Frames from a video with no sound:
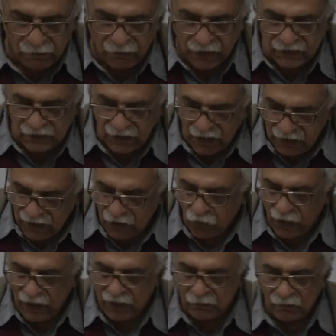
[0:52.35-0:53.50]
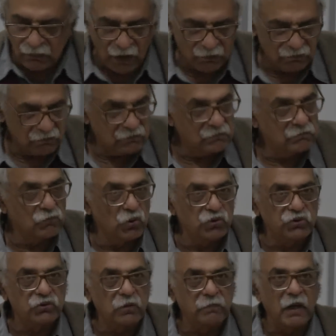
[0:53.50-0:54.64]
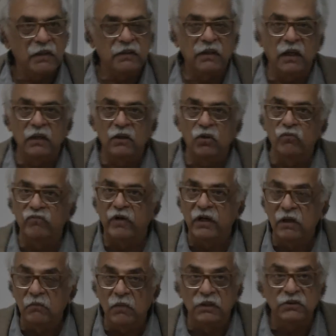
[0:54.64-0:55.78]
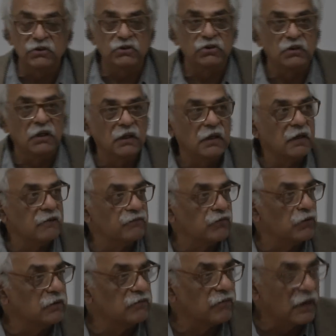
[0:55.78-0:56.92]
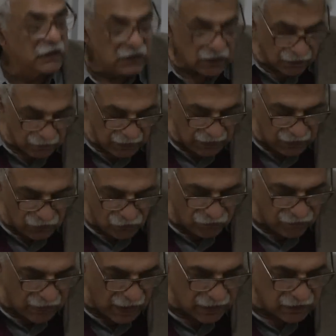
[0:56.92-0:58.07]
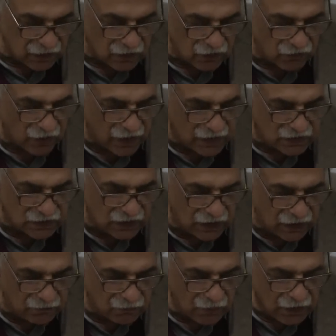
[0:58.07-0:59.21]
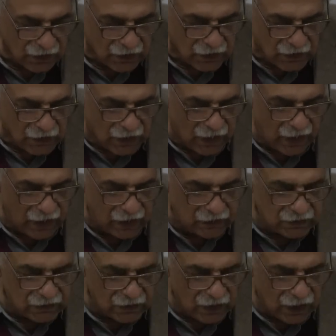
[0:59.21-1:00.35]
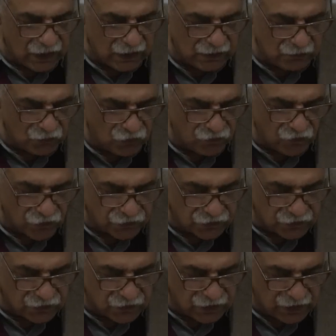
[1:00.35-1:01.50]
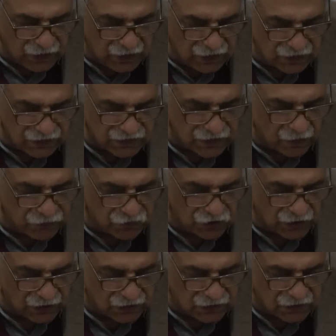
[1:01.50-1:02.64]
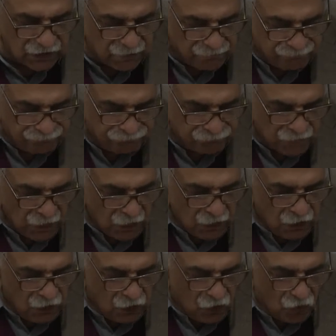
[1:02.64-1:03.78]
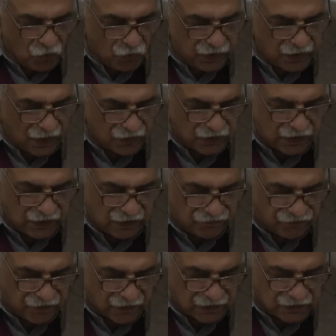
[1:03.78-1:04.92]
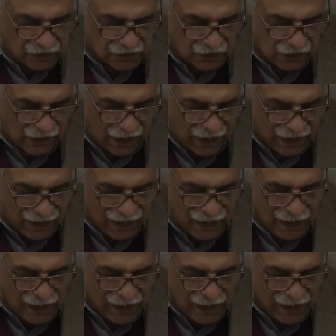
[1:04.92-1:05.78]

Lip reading: But anyway, Mujtaba, thank you very much for inviting me. You've gathered a great team, and I'll move on to the subject without any further delay.